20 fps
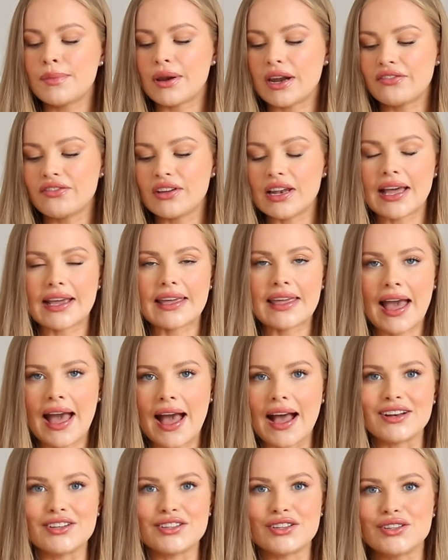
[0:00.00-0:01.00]
But I feel like
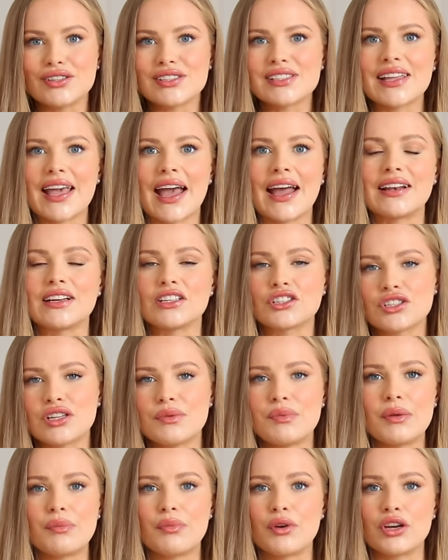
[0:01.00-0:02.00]
candles can
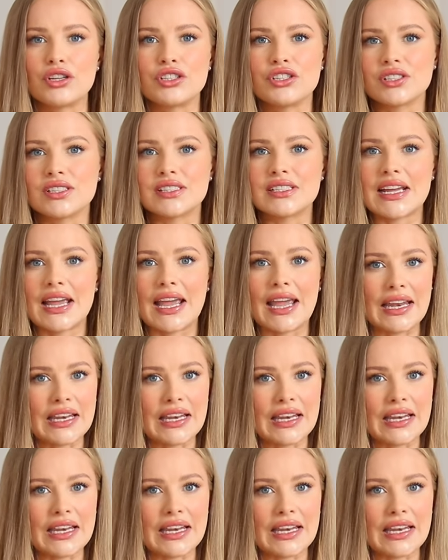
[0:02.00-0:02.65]
literally be purchased